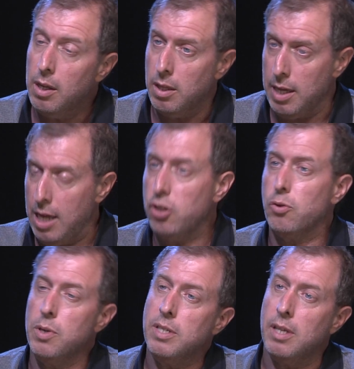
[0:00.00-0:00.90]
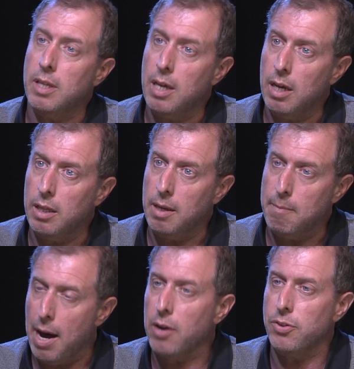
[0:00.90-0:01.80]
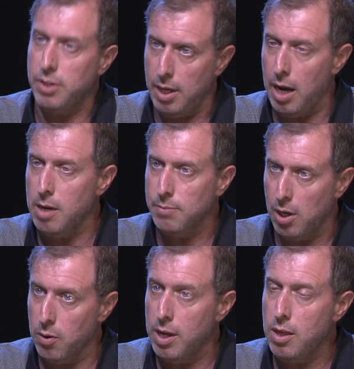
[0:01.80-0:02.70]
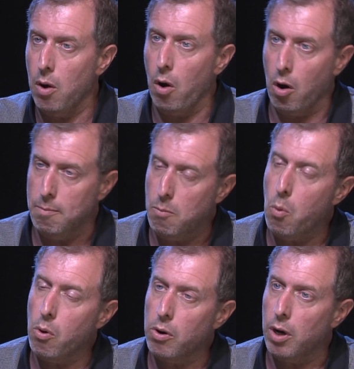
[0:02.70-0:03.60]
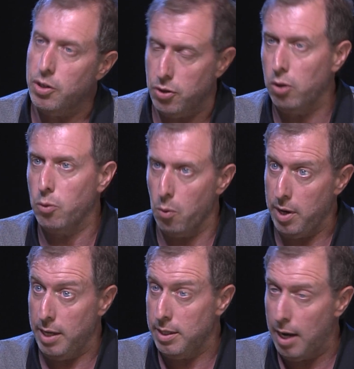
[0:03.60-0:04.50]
the histories and the models and the items that are in there are more adult oriented.